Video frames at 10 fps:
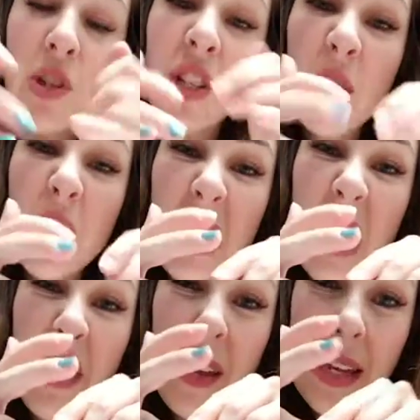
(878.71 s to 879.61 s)
just so that
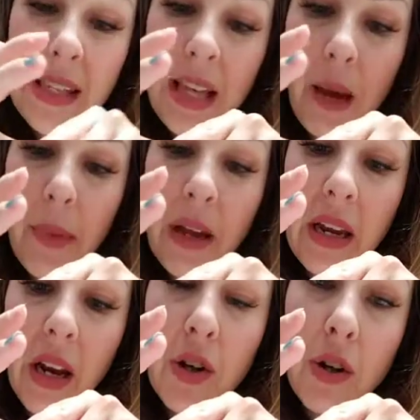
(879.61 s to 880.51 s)
nothing gets up
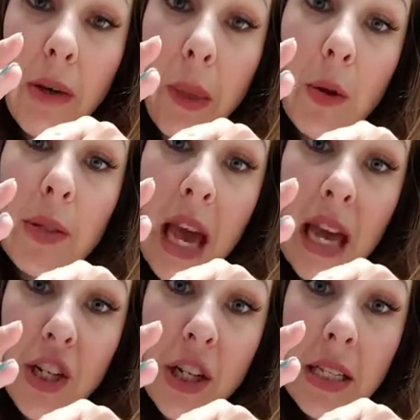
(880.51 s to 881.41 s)
and under around those
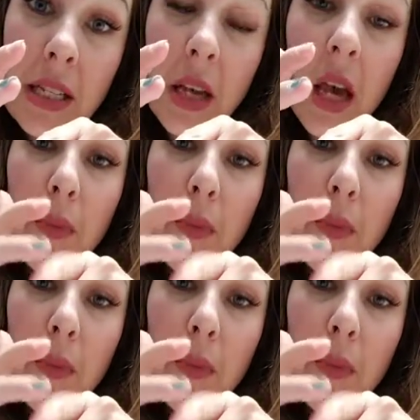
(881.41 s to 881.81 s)
edges